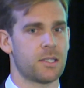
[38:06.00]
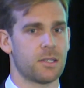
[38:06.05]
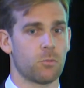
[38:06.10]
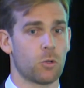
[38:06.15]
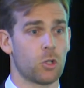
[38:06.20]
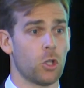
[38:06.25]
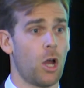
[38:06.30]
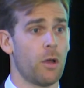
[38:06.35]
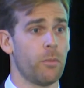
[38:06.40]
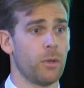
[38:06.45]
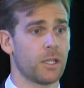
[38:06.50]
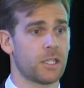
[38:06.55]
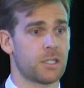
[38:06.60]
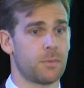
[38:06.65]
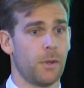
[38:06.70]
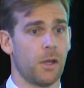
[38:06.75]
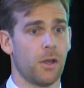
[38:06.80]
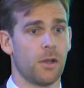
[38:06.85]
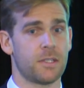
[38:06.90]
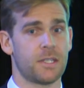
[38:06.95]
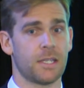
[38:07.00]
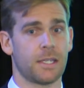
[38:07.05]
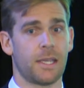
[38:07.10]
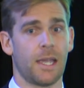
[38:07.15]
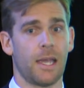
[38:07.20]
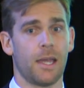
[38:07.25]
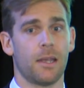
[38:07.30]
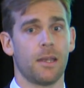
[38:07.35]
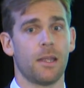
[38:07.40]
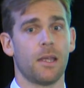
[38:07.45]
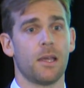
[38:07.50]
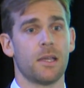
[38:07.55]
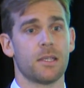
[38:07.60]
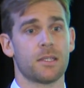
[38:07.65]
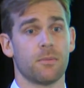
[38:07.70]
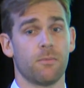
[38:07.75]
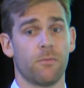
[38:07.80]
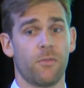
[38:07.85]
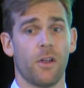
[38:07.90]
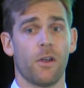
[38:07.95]
Some global experience again,
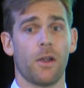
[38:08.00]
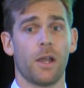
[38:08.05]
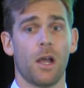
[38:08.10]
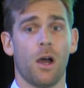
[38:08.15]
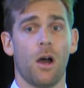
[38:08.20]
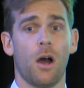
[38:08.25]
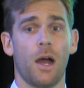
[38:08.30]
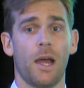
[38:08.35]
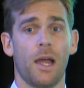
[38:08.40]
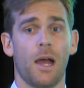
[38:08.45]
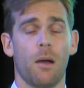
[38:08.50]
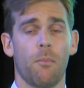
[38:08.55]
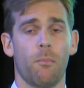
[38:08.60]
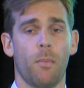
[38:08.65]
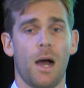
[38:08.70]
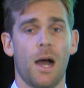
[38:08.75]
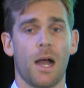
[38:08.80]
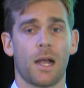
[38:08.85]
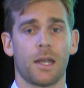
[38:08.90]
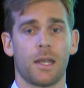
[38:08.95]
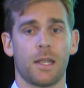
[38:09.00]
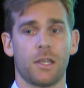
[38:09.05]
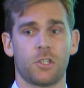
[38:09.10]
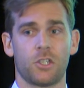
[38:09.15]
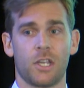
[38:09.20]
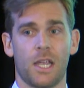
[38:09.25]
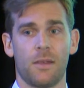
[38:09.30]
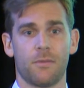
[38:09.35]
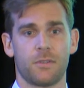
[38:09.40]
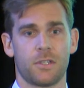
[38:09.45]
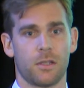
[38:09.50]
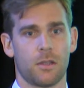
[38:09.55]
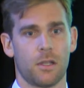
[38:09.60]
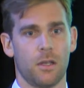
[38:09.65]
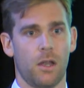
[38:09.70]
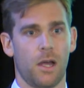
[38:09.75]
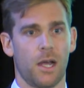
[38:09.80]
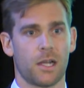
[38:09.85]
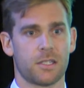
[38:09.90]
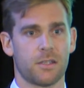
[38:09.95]
some very high up marketing chiefs at the
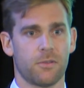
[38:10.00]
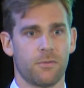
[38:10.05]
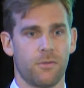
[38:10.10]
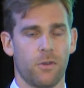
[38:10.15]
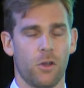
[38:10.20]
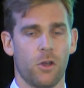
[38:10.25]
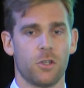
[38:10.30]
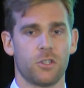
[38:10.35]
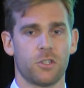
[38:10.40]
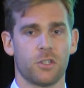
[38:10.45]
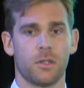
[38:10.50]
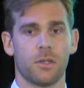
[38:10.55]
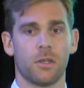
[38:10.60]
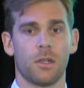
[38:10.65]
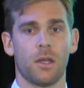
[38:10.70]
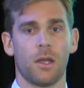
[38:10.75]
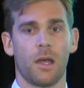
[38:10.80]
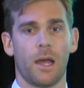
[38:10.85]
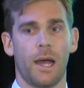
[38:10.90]
likes of Virgin,